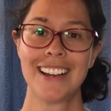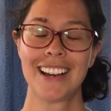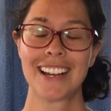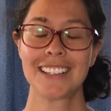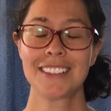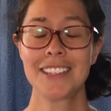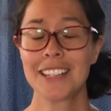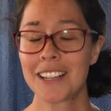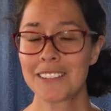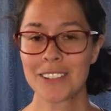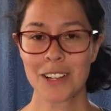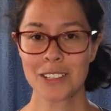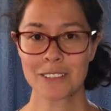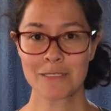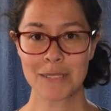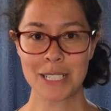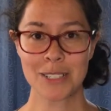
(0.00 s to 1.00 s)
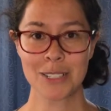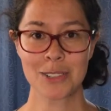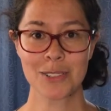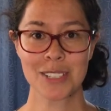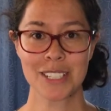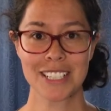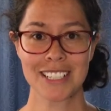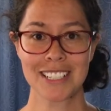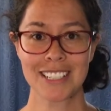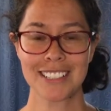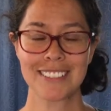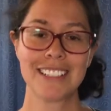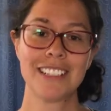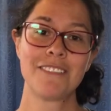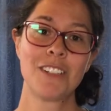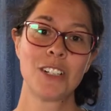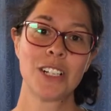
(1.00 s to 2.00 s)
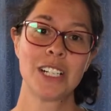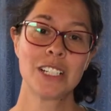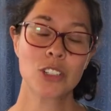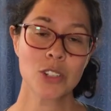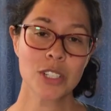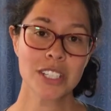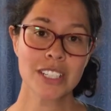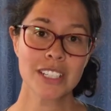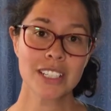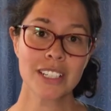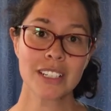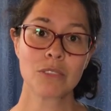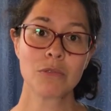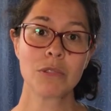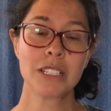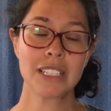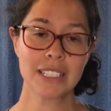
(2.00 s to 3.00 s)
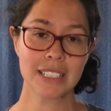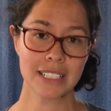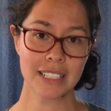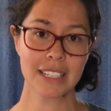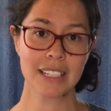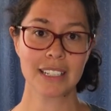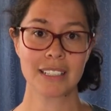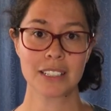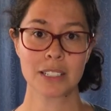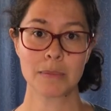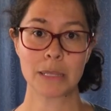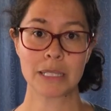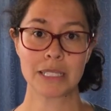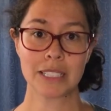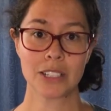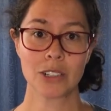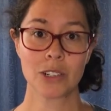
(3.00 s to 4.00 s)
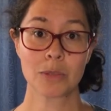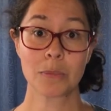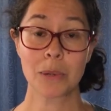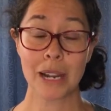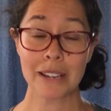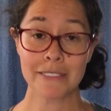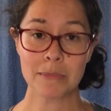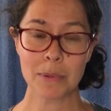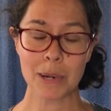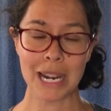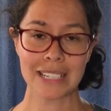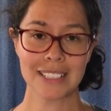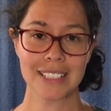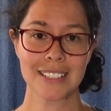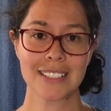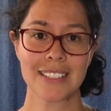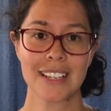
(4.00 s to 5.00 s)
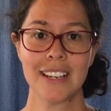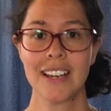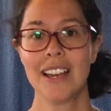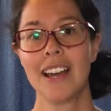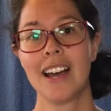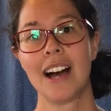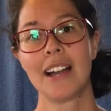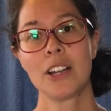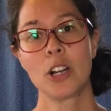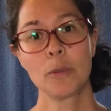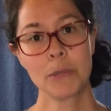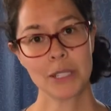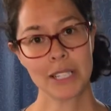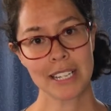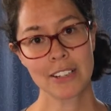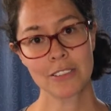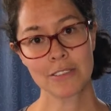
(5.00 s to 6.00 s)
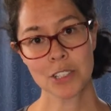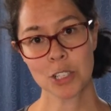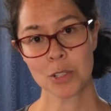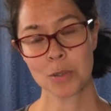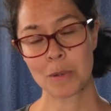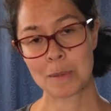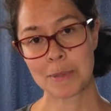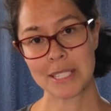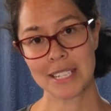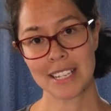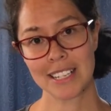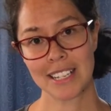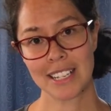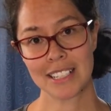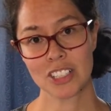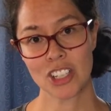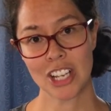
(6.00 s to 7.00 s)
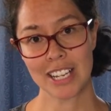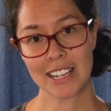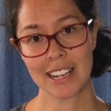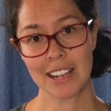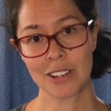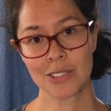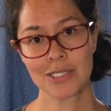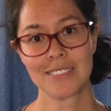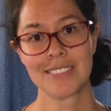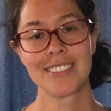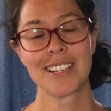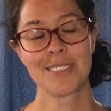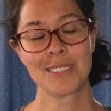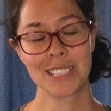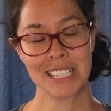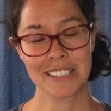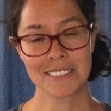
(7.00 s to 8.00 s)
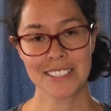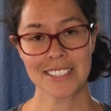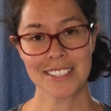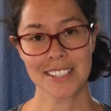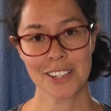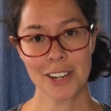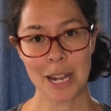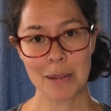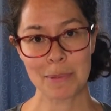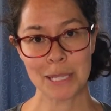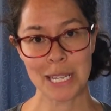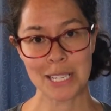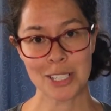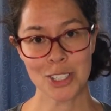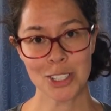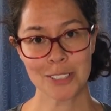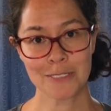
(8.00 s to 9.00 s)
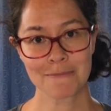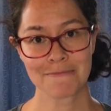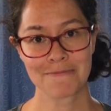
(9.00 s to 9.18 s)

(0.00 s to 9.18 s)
I love all of my students in it. If you're interested in really digging into building your own private practice, I hope you'll head over to the website and check it out. I would love to see your application.